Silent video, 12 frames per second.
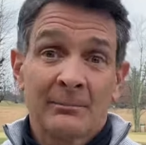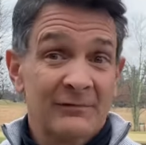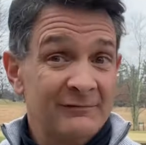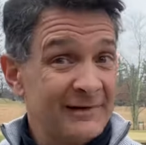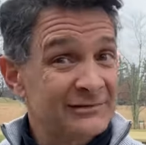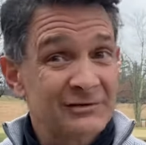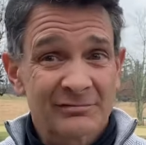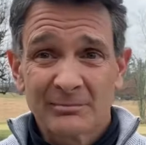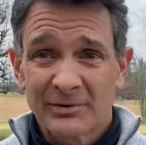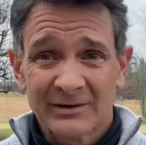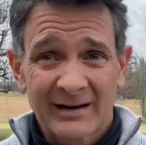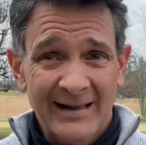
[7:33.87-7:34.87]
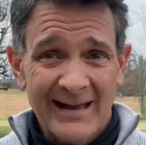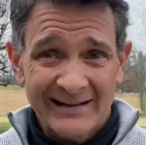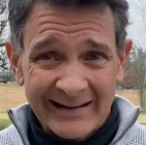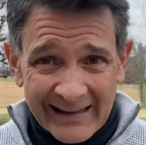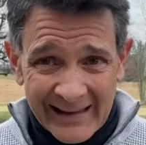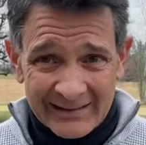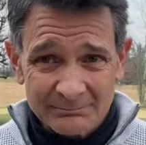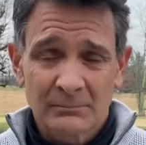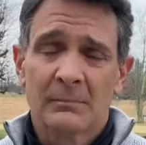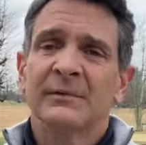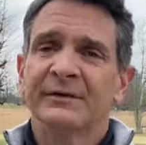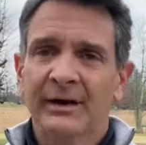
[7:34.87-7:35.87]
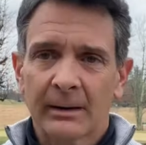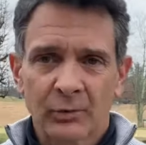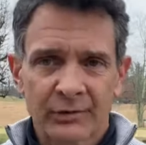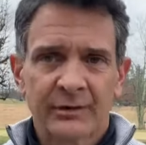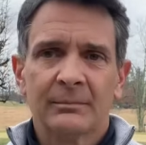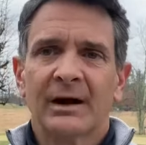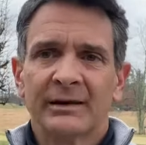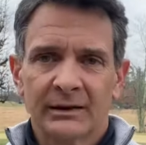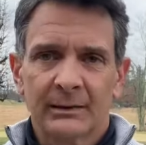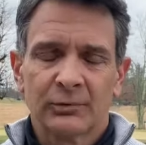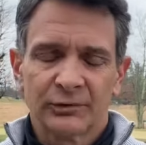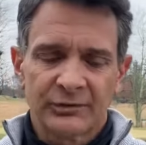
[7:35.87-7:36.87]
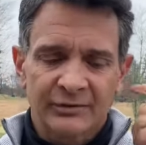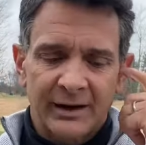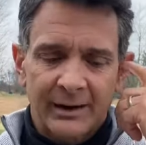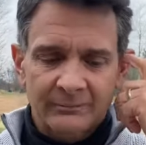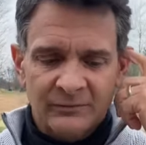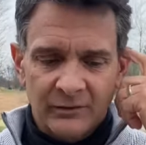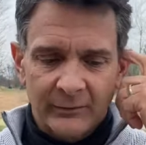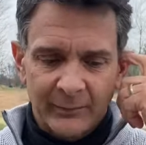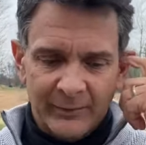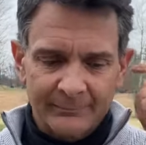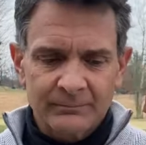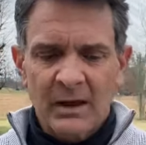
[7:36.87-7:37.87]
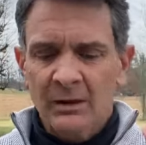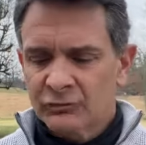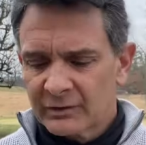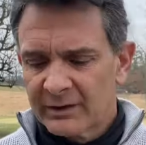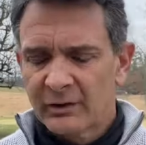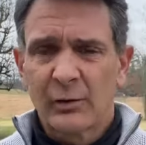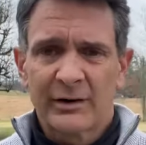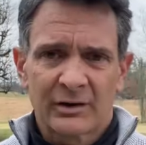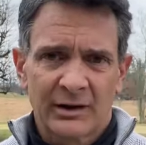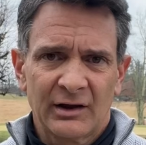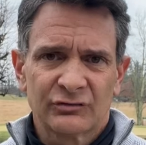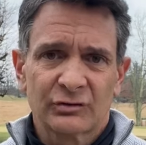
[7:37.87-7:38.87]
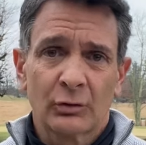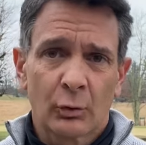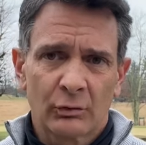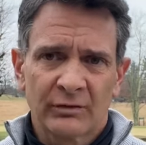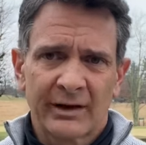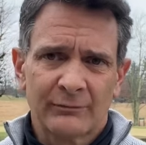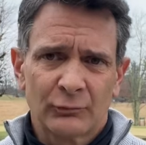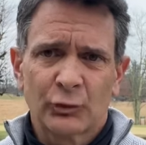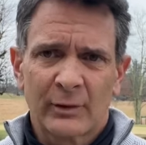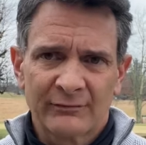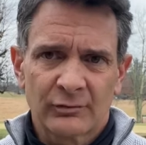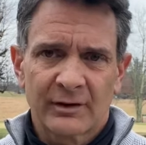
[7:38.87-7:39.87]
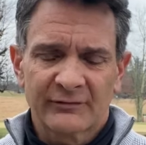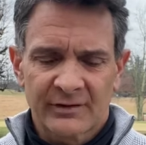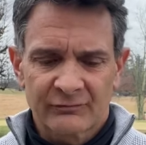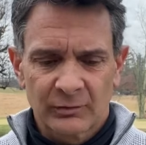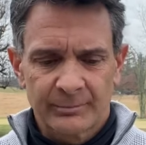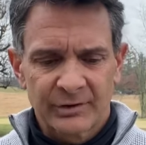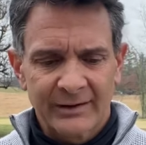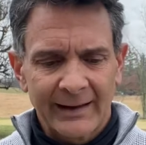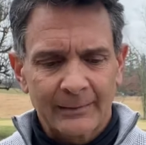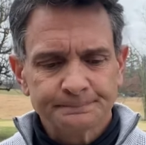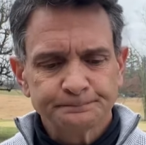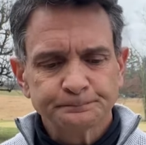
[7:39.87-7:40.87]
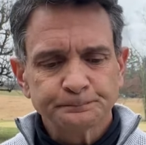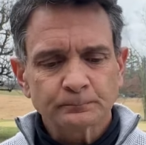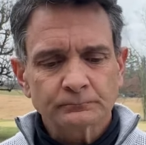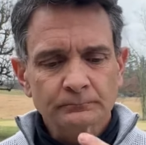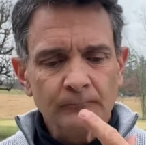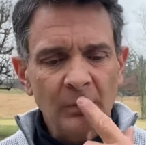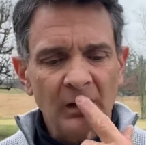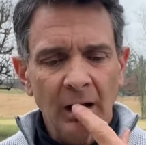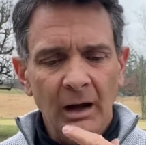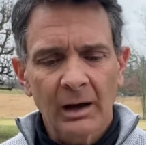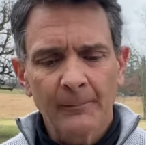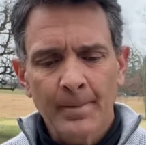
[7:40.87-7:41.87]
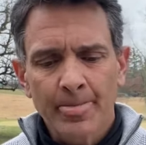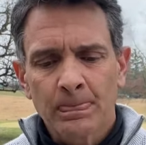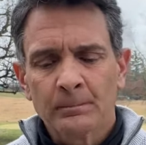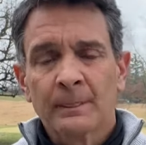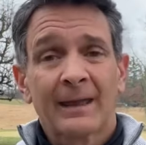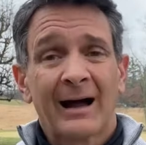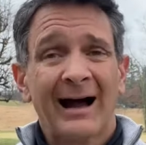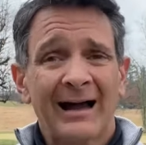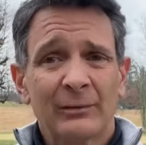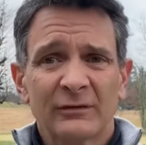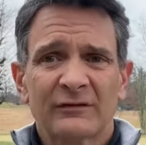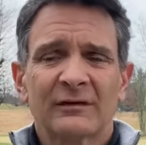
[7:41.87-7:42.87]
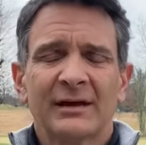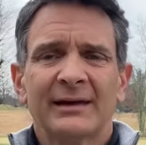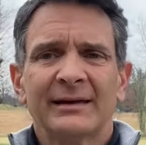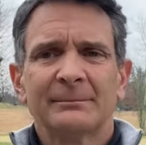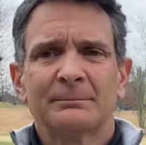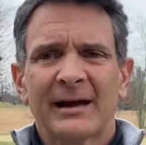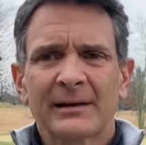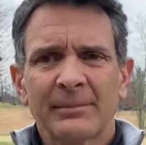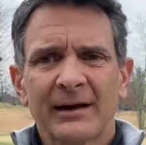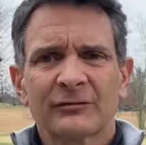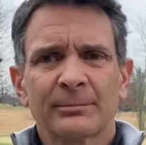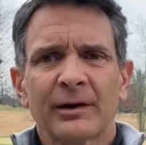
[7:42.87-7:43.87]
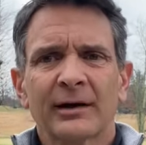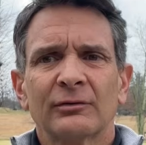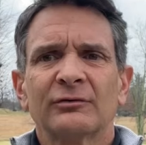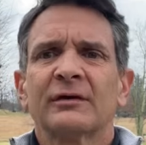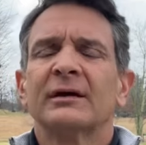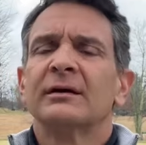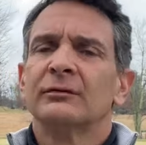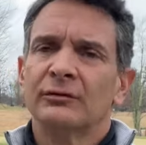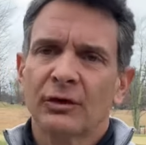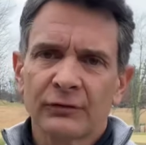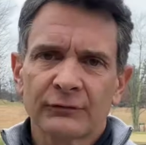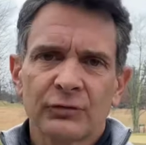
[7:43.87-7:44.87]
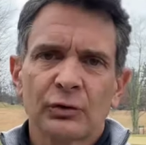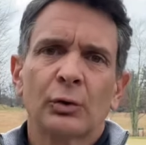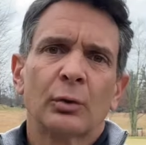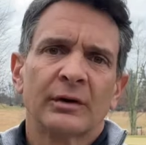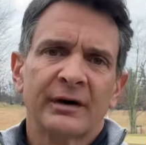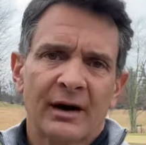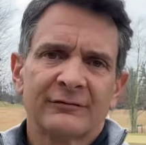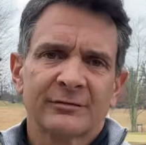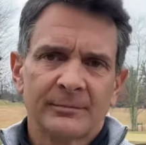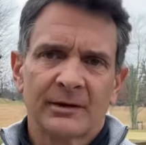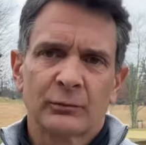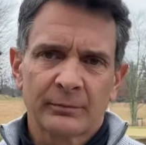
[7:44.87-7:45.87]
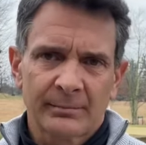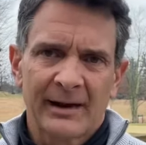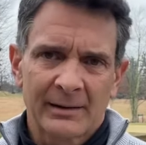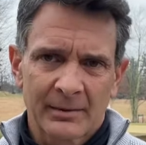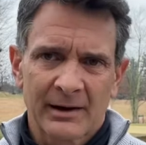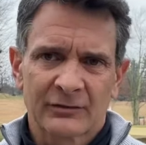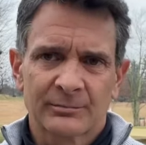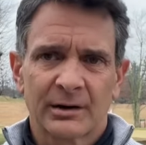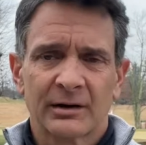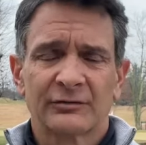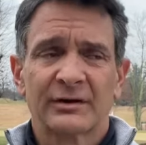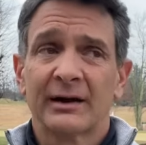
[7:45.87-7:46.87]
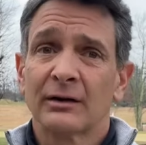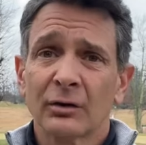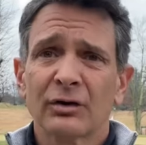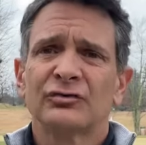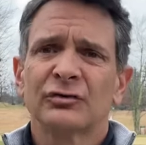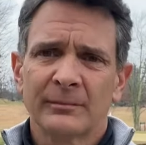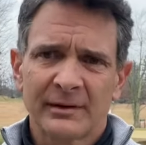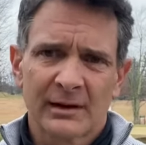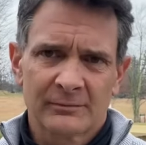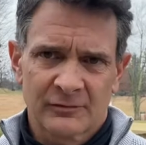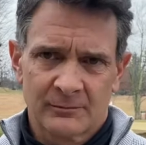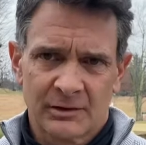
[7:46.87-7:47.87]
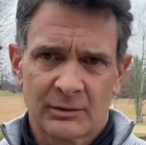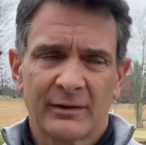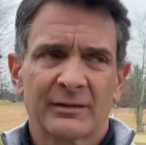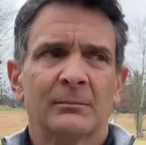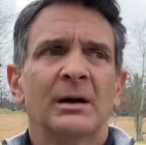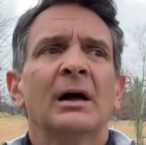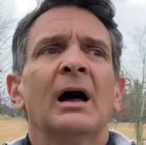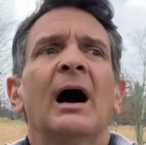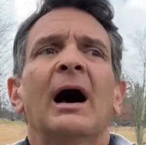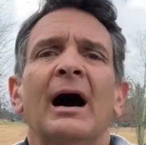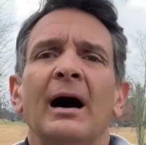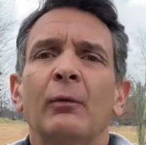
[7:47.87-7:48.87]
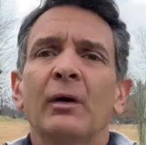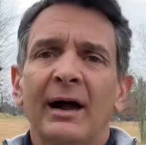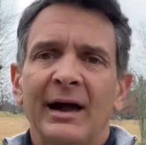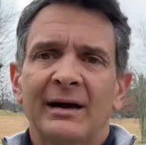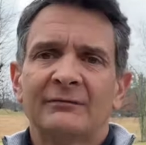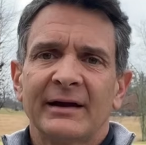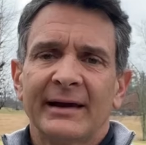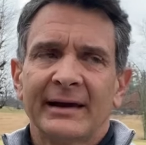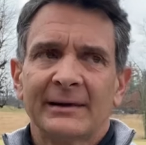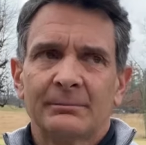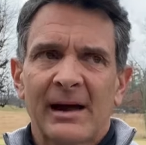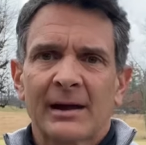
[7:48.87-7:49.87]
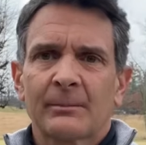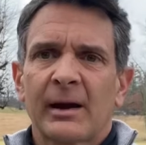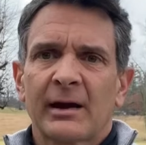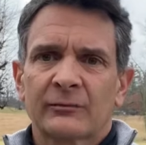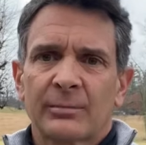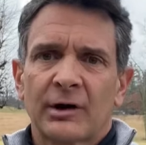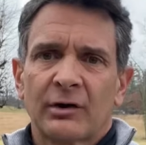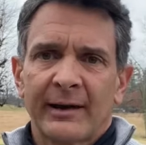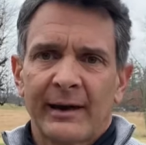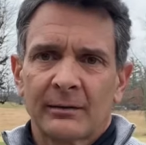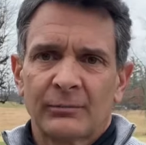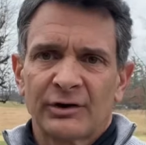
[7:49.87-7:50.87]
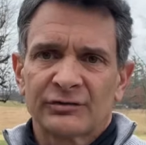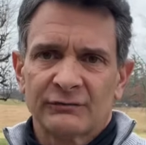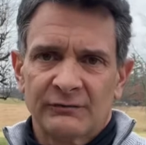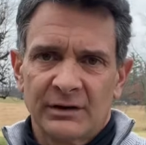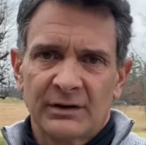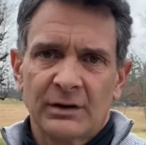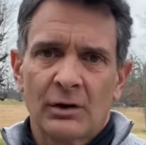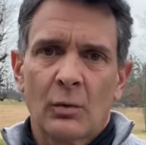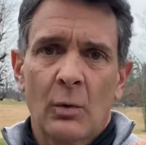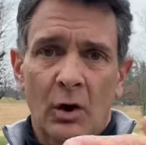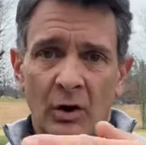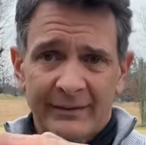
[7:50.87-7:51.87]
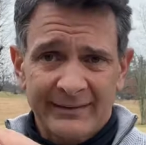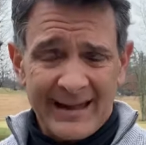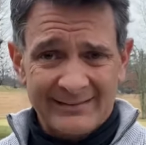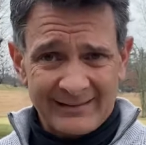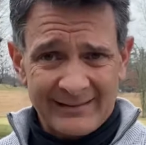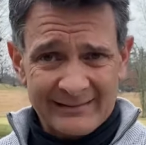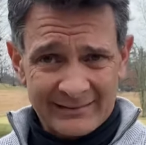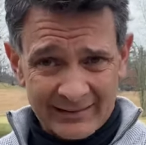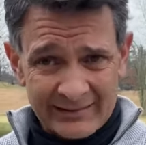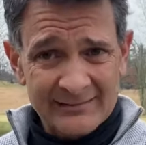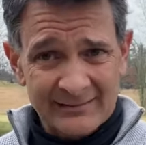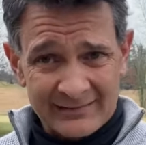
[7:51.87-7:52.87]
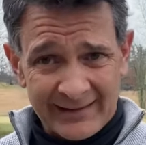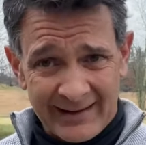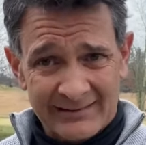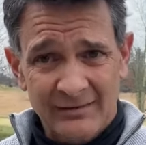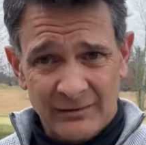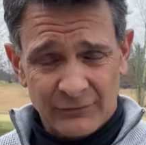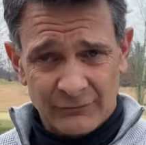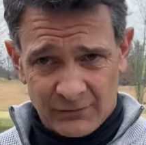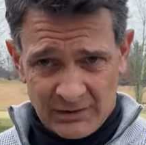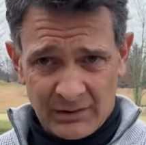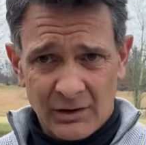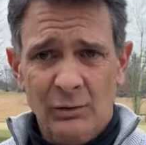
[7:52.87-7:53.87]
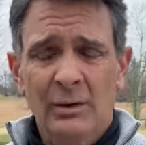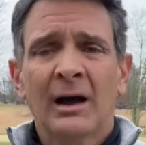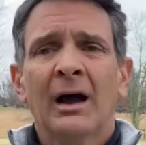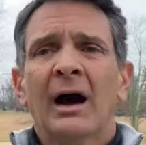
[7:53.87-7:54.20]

Prevent you from putting it out again double your money, double your time. So anyway, try no irrigation or rain 24 hours after you put it out. Um, I would say backpack sprayers, those of you who are not familiar with backpack sprayers, I encourage you to become familiar with them. I will have a backpack sprayer calibration video on at linked at the end of this video.